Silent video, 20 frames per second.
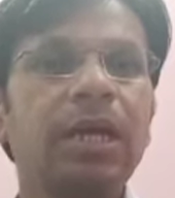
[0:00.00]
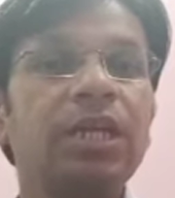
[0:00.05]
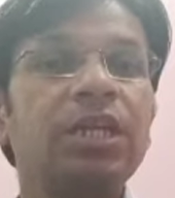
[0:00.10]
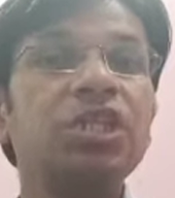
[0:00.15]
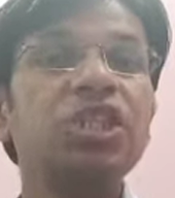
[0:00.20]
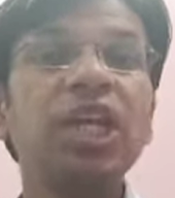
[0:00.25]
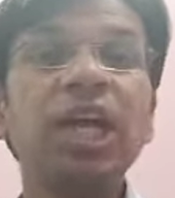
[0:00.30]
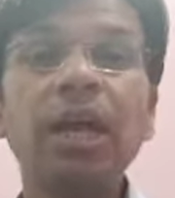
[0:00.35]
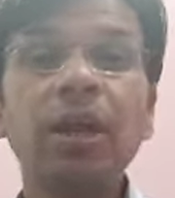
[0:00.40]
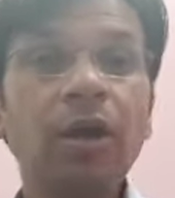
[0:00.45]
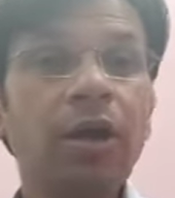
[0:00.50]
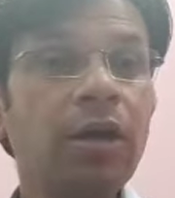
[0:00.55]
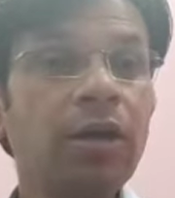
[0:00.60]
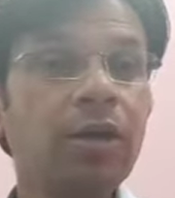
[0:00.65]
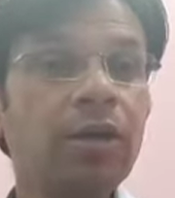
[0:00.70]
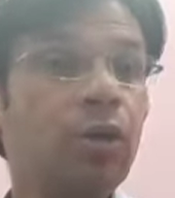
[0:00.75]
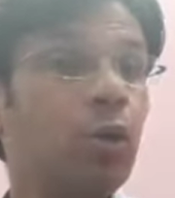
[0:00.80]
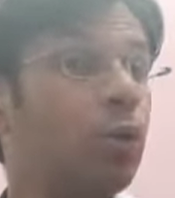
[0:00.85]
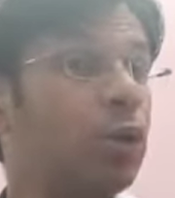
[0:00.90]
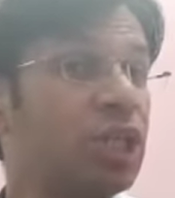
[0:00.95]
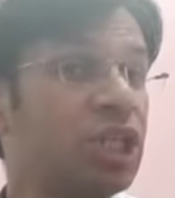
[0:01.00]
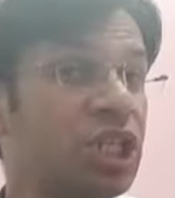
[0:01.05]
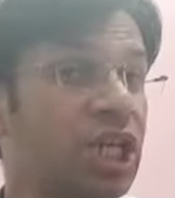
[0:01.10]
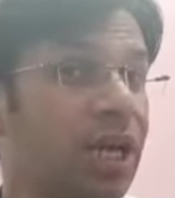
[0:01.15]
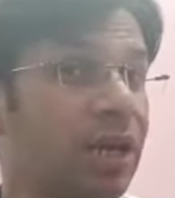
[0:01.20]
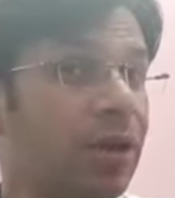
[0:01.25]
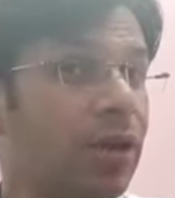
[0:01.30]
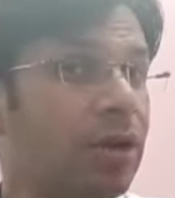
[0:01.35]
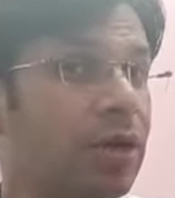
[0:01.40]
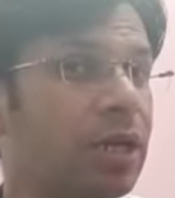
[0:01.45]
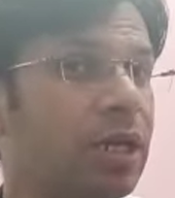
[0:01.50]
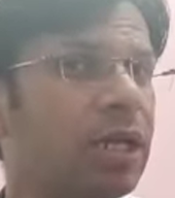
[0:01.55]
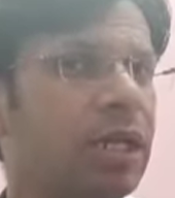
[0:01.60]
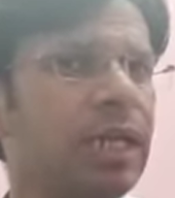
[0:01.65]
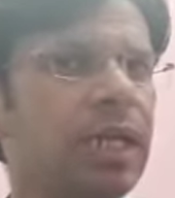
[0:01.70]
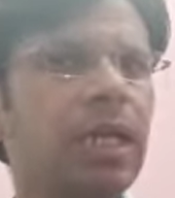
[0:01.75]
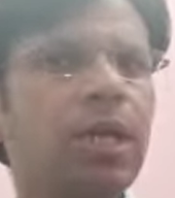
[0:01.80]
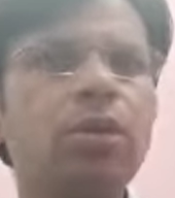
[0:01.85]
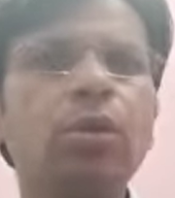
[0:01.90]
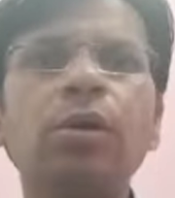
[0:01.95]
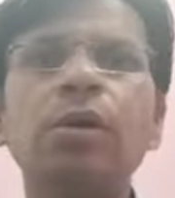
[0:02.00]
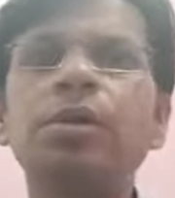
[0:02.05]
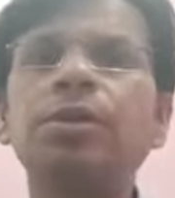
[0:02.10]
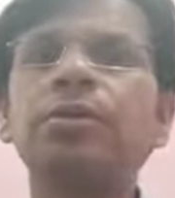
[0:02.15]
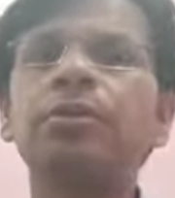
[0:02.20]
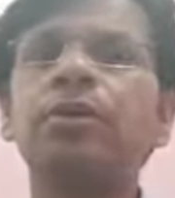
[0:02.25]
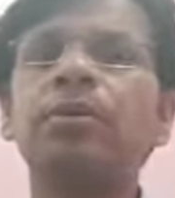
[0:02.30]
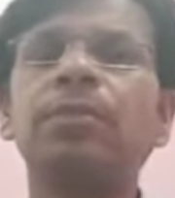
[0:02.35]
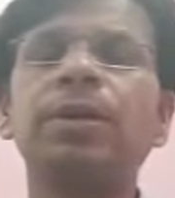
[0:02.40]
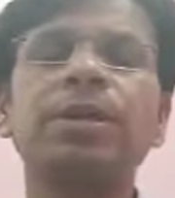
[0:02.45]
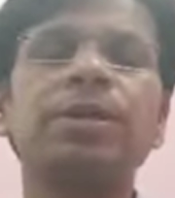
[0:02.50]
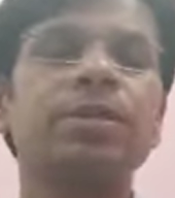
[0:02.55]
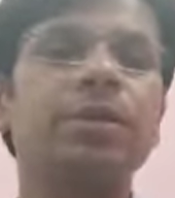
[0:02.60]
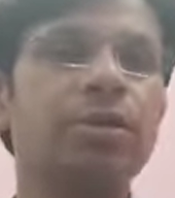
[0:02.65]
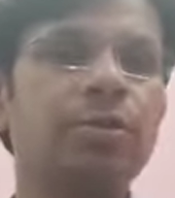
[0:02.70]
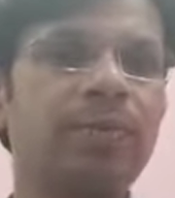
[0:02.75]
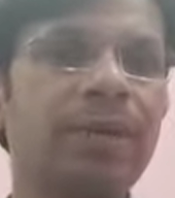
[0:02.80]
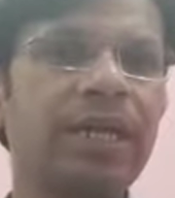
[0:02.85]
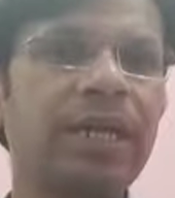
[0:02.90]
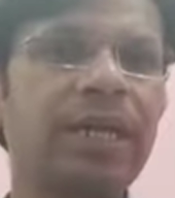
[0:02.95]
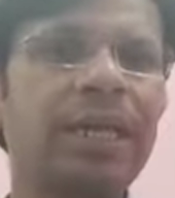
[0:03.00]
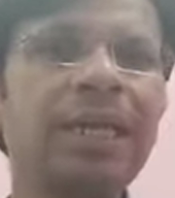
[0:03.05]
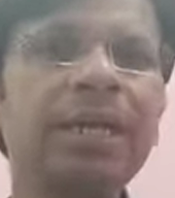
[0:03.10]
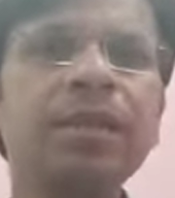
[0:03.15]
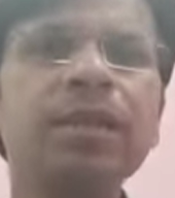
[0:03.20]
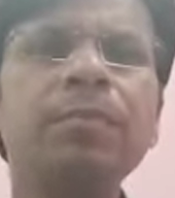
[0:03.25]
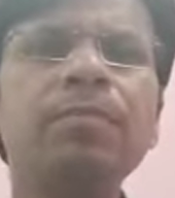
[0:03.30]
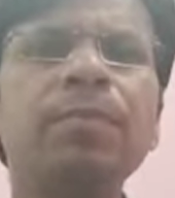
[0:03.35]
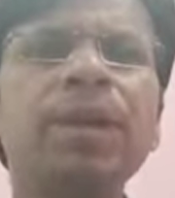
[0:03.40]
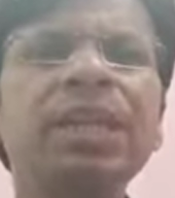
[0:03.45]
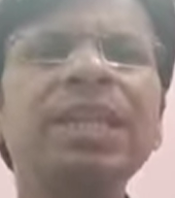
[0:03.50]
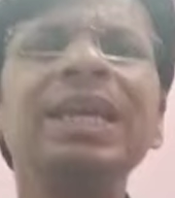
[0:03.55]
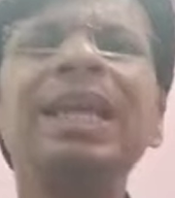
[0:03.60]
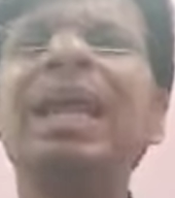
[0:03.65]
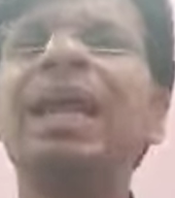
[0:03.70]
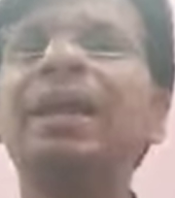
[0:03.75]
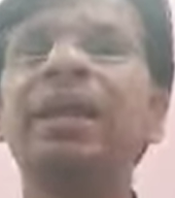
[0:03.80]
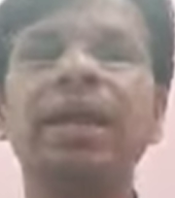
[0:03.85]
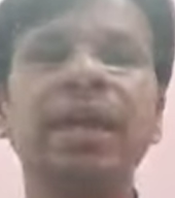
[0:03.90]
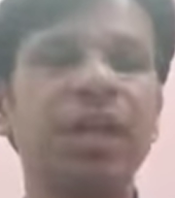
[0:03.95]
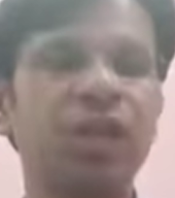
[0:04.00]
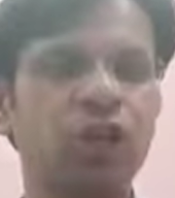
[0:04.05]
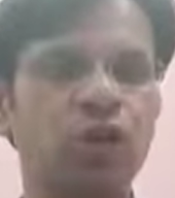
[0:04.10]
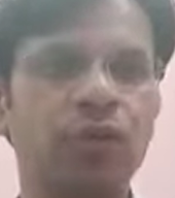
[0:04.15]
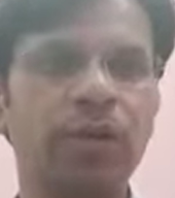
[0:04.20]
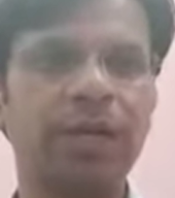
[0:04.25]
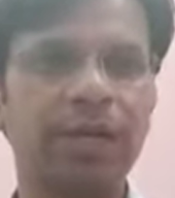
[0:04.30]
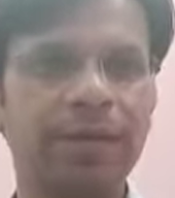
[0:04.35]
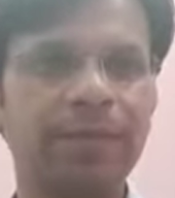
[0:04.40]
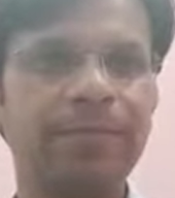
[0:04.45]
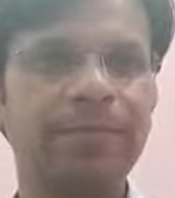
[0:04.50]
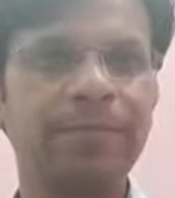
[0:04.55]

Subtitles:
Shylock, who is Shylock? He is also a businessman. He is a money lender actually.